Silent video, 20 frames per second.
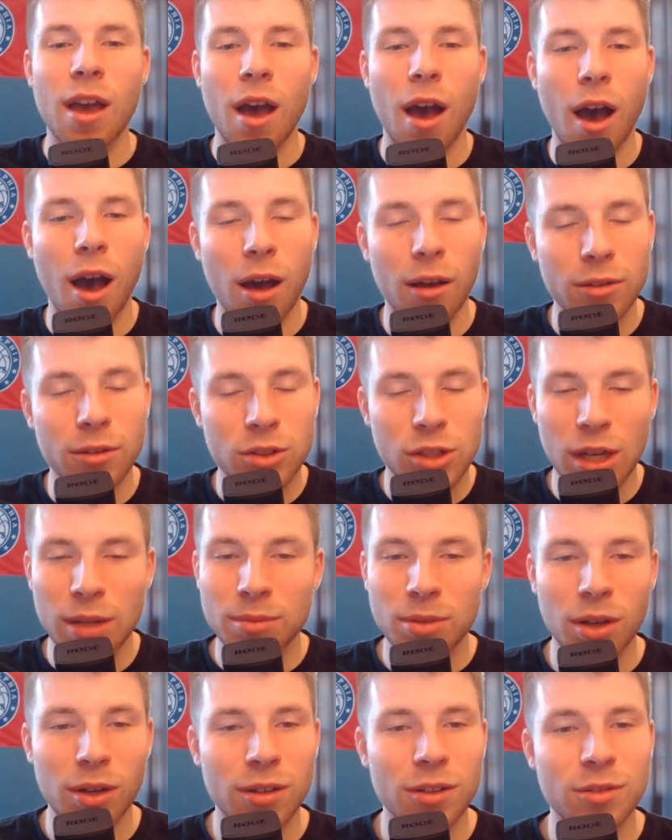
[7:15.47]
uh,
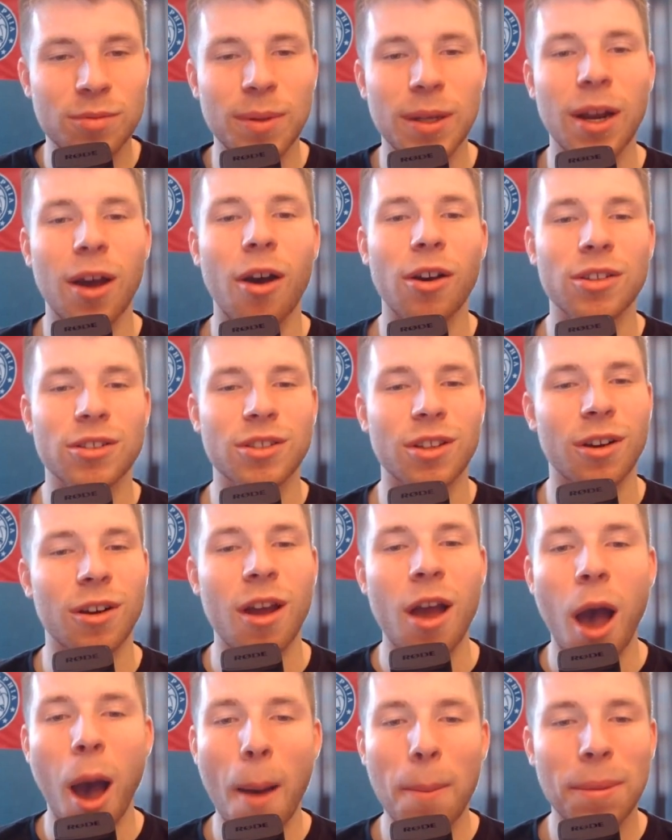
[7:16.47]
James Harden's been an all-star,
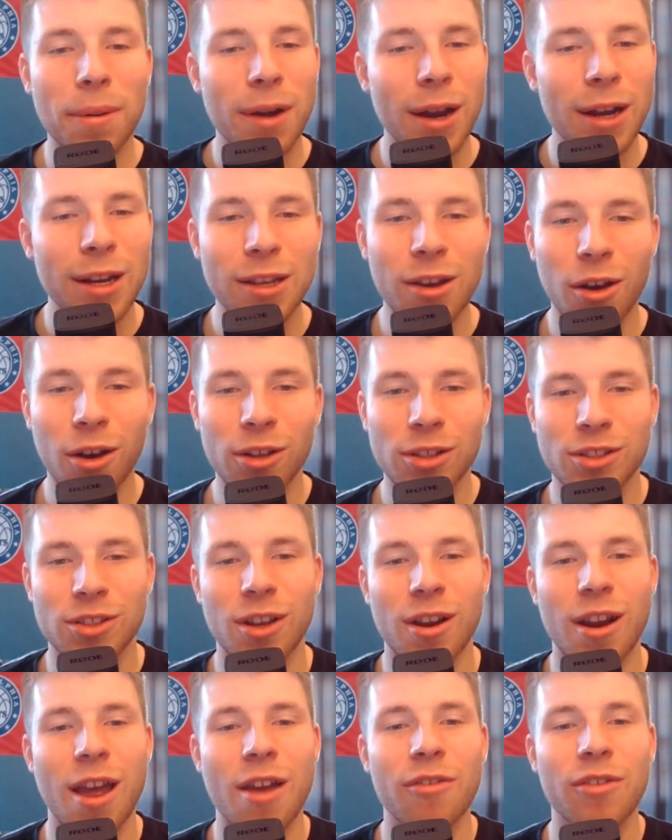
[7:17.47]
a perennial
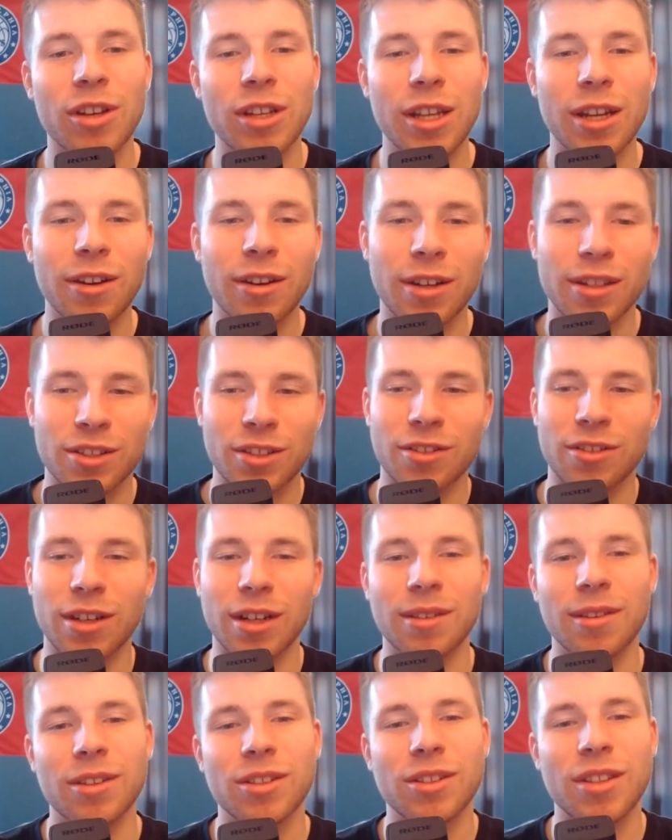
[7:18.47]
all-star every year in his
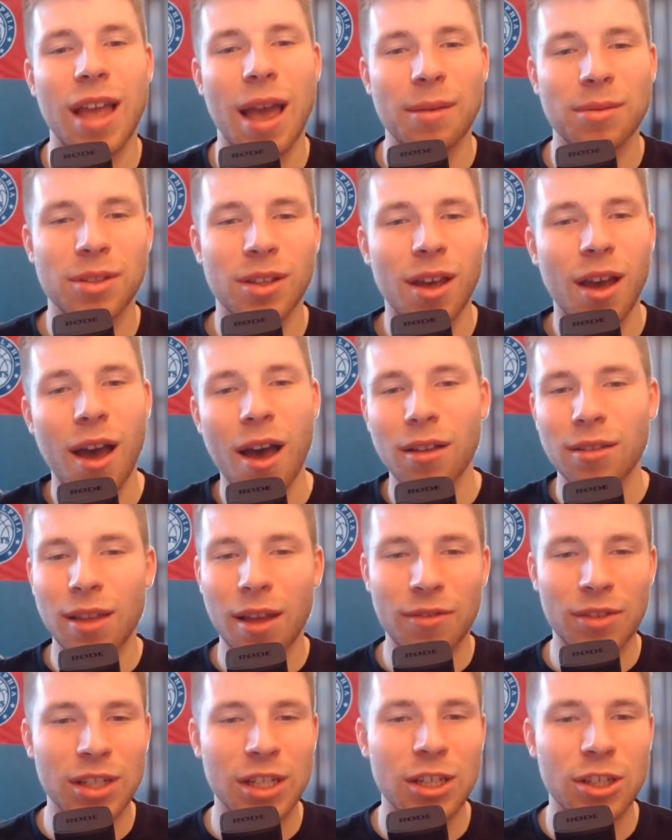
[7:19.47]
career. This snaps a
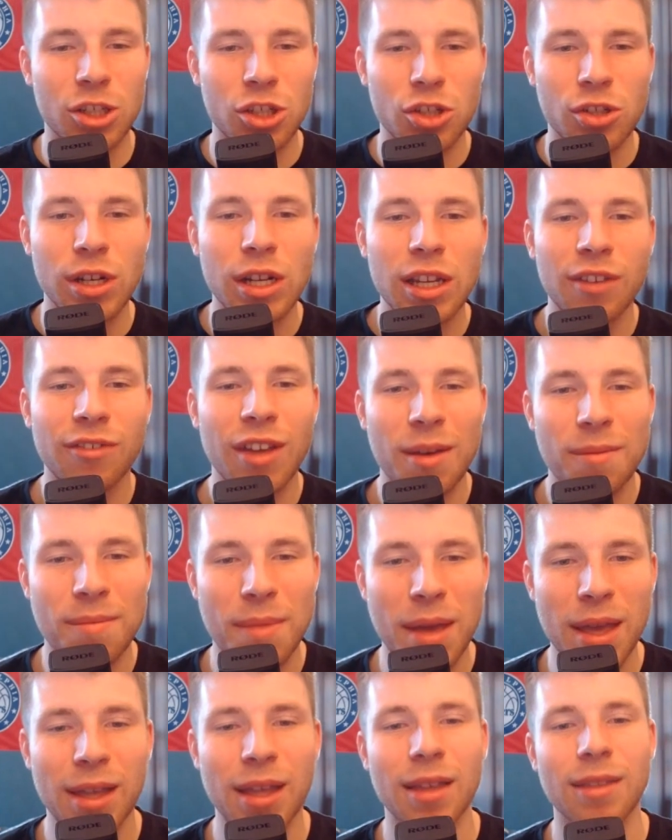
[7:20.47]
eleven-year streak of him
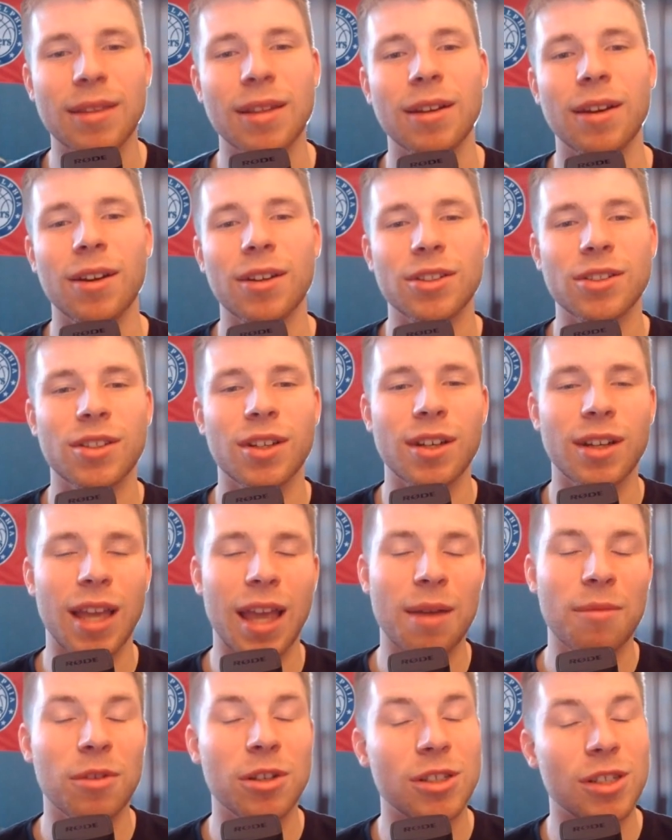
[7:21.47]
making the all-star
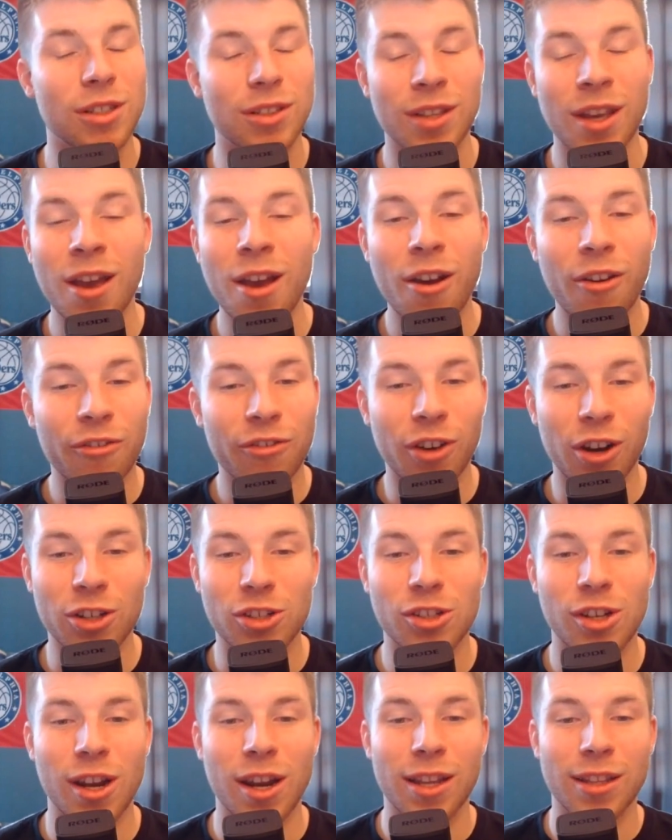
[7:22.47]
game, which is
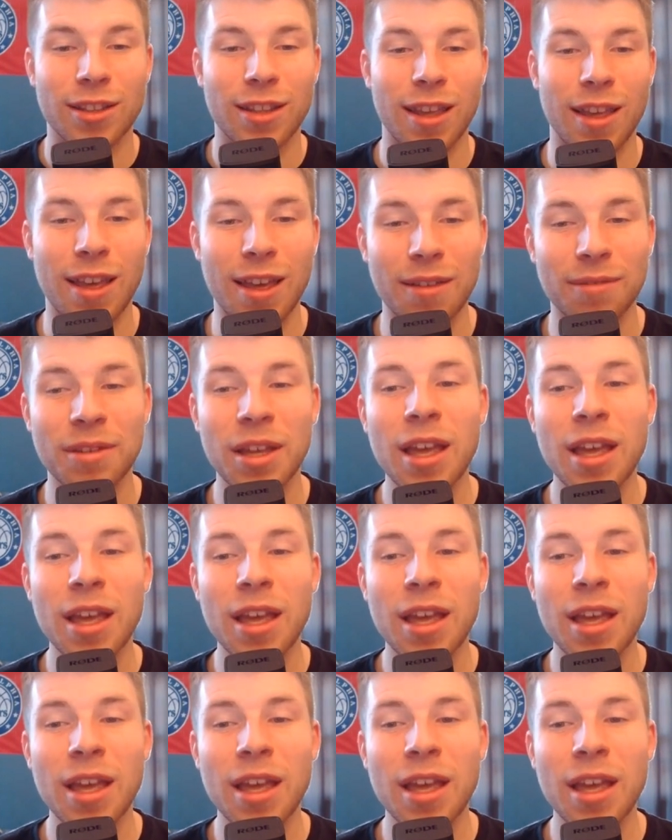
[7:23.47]
frustrating to him.